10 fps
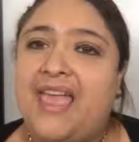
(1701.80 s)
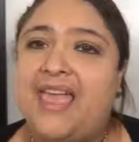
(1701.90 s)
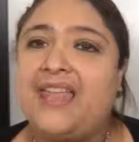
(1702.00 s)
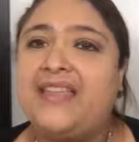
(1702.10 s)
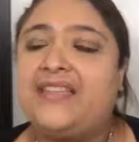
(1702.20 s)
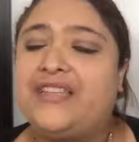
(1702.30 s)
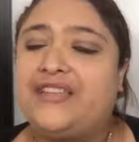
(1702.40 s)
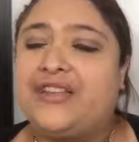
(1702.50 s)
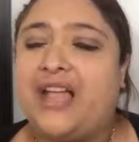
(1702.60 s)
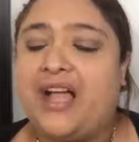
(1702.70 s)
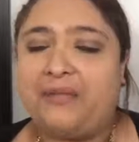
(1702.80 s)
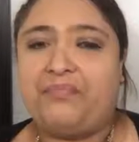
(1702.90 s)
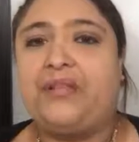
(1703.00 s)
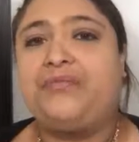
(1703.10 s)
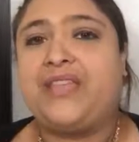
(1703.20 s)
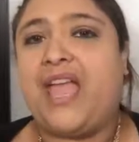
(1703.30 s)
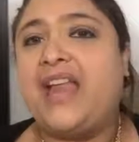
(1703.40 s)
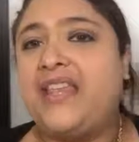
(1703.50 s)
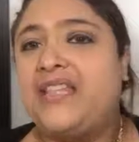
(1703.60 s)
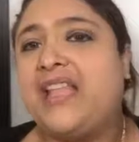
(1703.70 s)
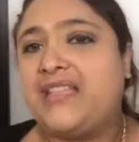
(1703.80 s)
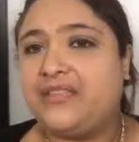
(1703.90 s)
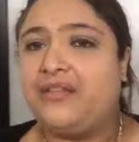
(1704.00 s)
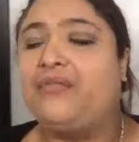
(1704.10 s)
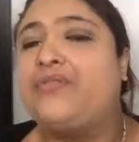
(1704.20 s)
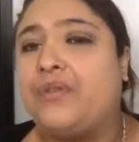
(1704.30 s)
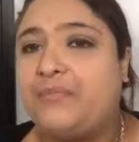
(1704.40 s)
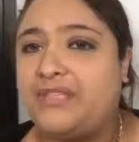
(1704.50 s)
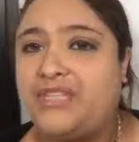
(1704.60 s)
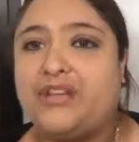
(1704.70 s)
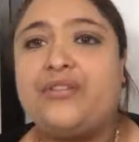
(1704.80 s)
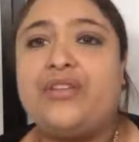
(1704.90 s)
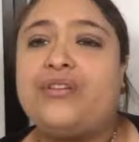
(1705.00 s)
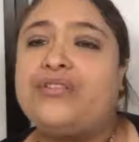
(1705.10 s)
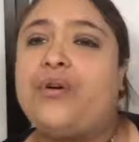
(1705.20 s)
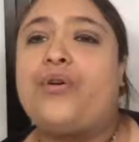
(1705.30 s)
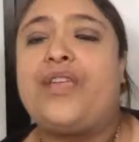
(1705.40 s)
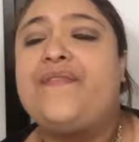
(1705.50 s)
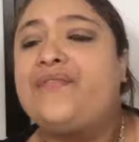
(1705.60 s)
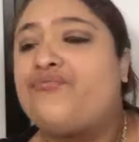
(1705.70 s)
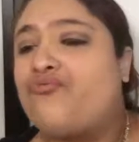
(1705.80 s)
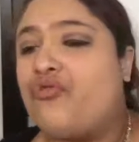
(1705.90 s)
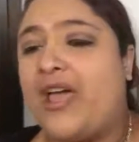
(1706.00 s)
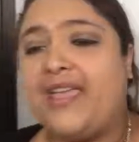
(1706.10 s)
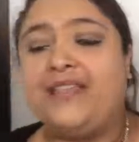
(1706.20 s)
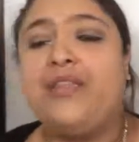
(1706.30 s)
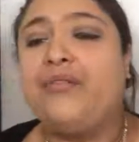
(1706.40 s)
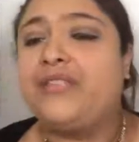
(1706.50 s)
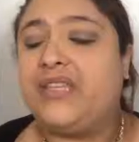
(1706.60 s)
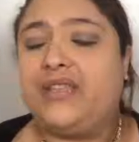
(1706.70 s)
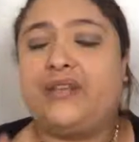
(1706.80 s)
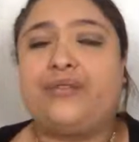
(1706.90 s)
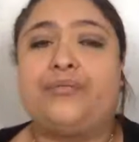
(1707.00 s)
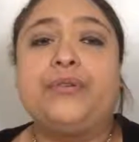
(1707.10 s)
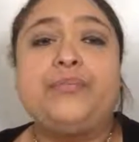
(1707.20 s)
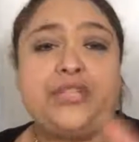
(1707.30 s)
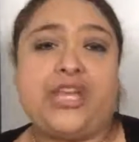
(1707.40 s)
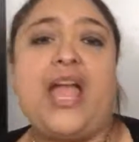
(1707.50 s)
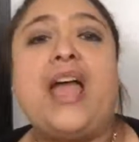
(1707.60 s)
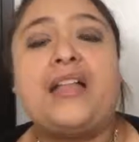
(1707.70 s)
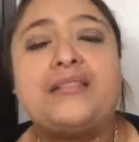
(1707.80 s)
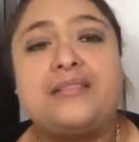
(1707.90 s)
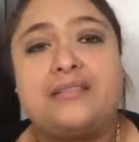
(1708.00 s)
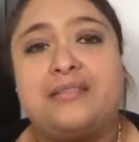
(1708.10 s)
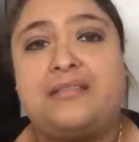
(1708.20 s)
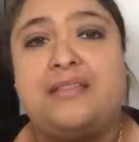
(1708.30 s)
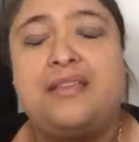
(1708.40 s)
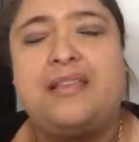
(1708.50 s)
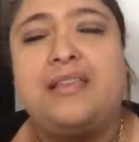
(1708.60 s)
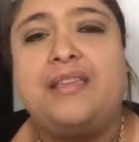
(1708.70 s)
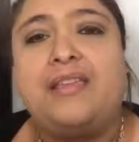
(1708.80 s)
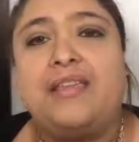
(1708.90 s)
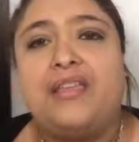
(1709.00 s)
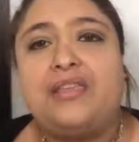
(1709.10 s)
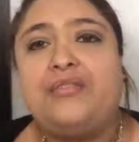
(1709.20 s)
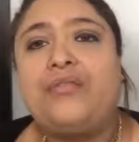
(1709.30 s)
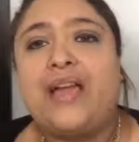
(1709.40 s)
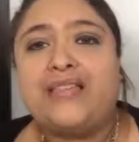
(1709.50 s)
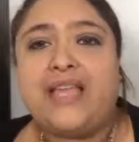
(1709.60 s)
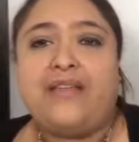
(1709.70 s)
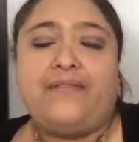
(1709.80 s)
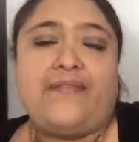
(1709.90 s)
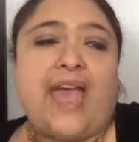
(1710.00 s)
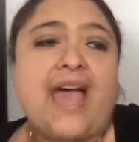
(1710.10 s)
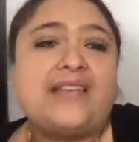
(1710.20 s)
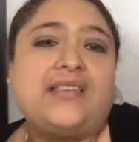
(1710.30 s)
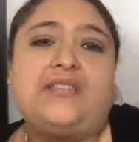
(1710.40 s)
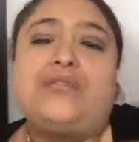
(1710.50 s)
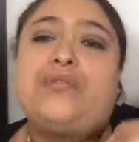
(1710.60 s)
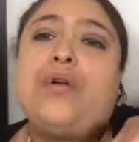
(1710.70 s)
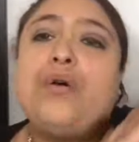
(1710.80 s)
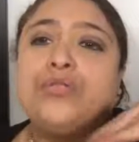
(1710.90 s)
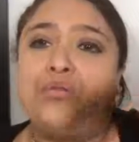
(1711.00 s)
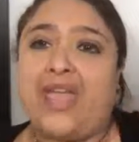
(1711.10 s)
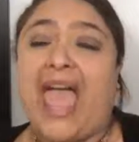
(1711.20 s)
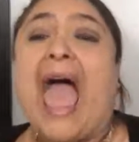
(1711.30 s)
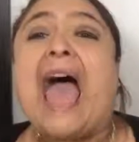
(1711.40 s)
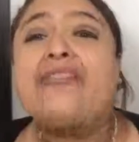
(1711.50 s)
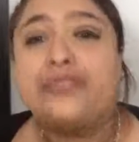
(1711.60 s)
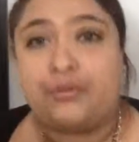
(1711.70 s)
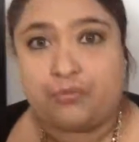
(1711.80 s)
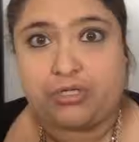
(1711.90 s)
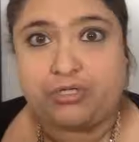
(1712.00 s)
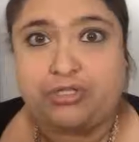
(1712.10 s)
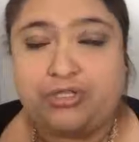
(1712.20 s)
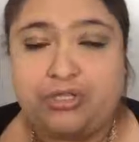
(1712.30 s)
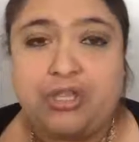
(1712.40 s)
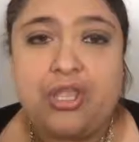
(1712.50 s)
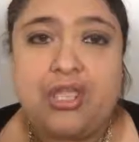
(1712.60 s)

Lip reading: any teacher that uploads any lesson notes or materials or even write notes in the group chat, you guys have access to go to it afterwards.